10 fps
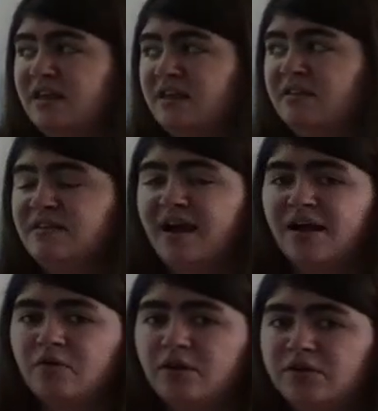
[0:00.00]
is
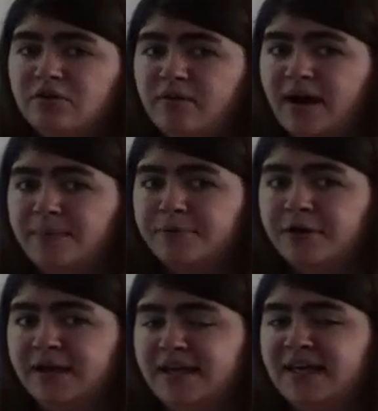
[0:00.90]
not going to
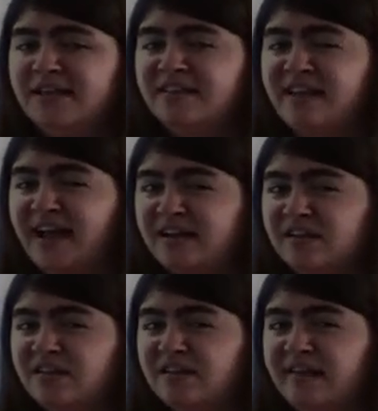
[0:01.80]
operate
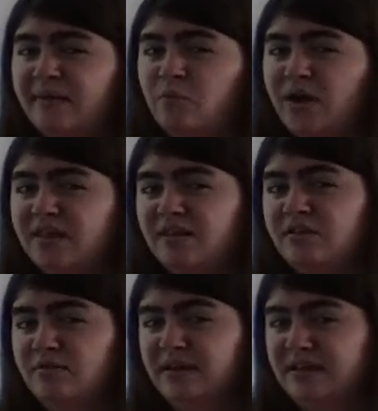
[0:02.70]
exactly the same way this
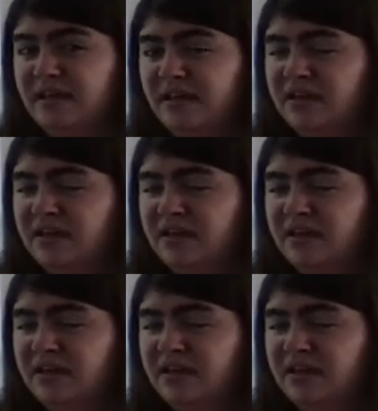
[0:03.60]
unit did.